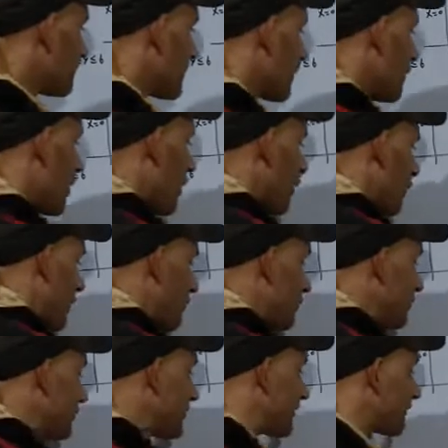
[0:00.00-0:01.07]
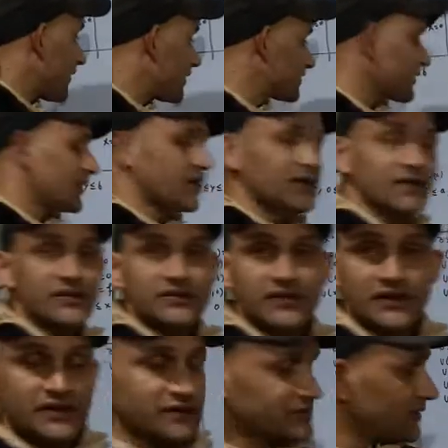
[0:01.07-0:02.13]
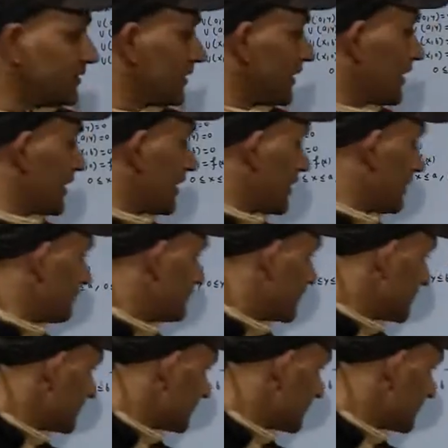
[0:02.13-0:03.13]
what will be the function in this condition? If there is